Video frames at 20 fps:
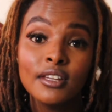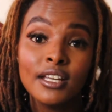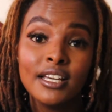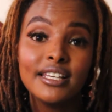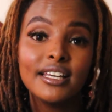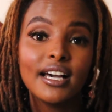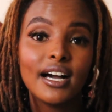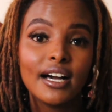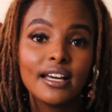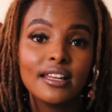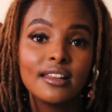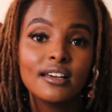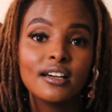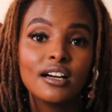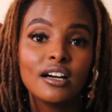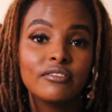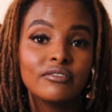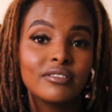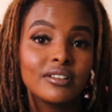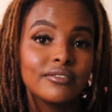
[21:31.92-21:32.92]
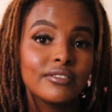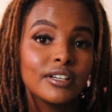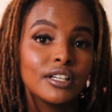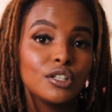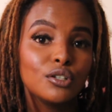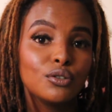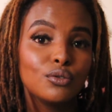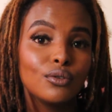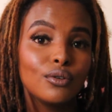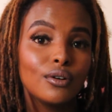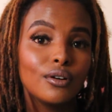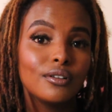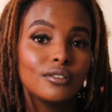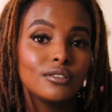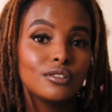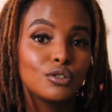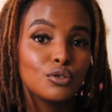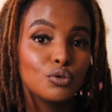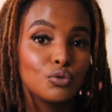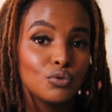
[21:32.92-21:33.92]
yeah, I think I've given you
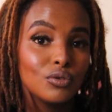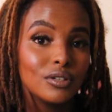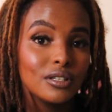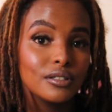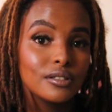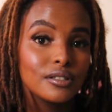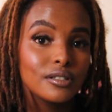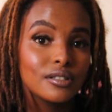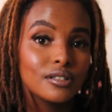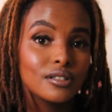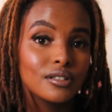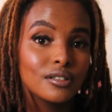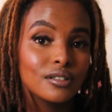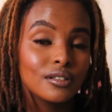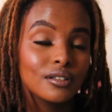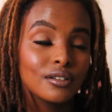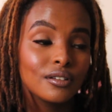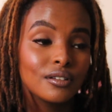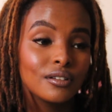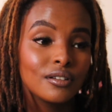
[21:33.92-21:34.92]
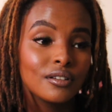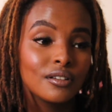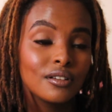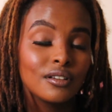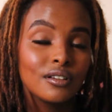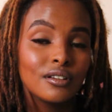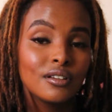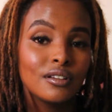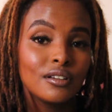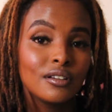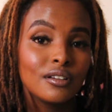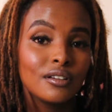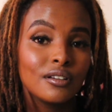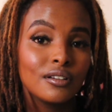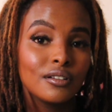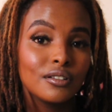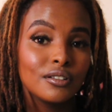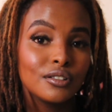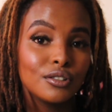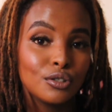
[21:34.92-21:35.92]
tools
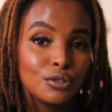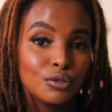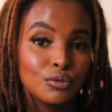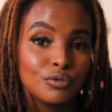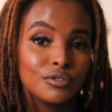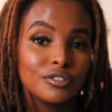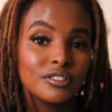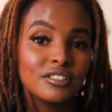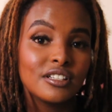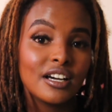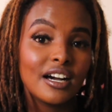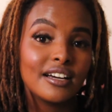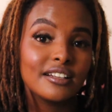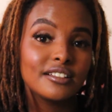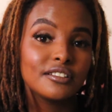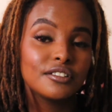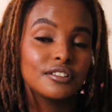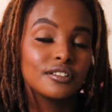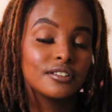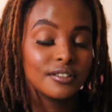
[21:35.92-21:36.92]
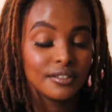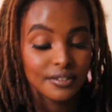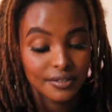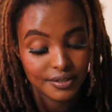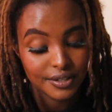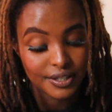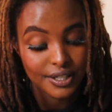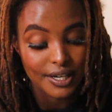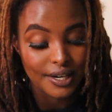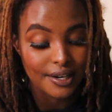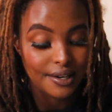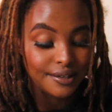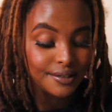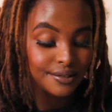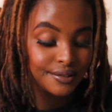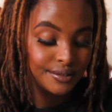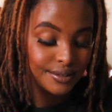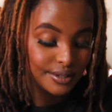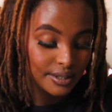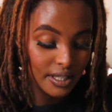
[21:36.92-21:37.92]
to start. Yeah,
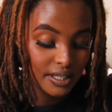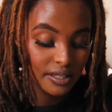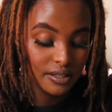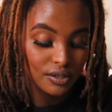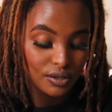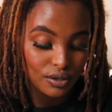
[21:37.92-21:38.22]
thank